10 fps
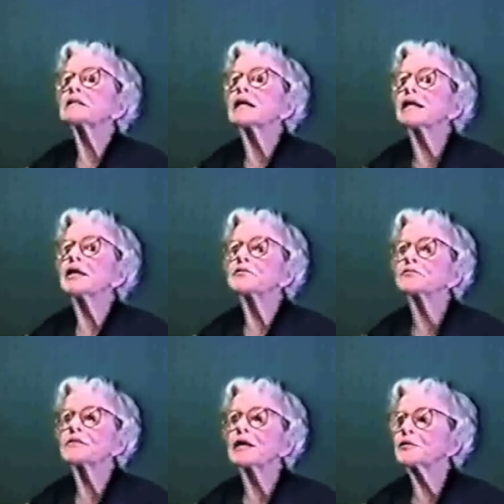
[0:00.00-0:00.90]
I had to
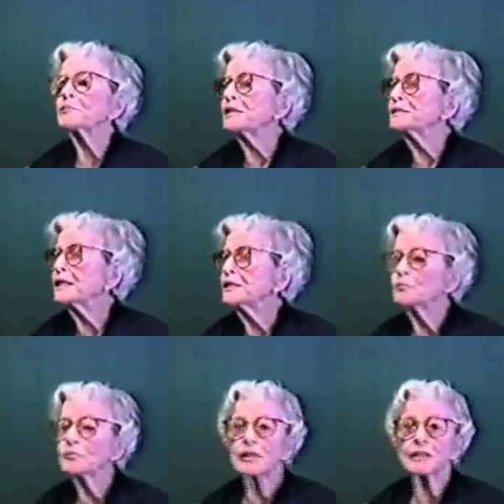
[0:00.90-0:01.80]
find my
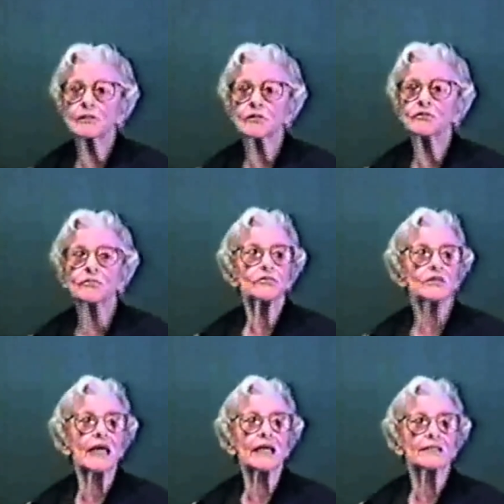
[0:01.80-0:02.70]
typewriter,
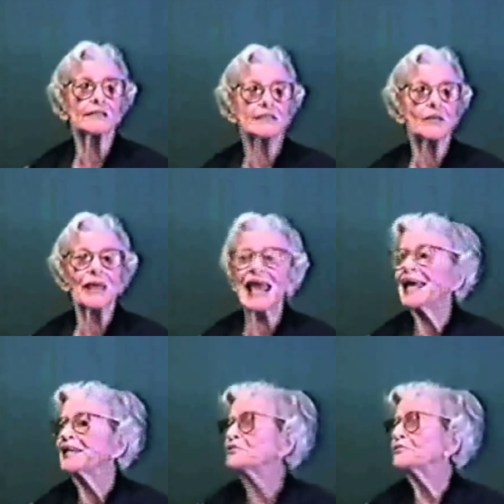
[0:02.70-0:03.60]
usually under some
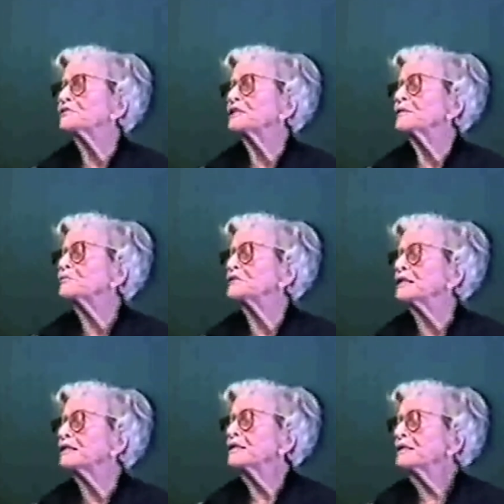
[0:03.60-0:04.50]
hat or something.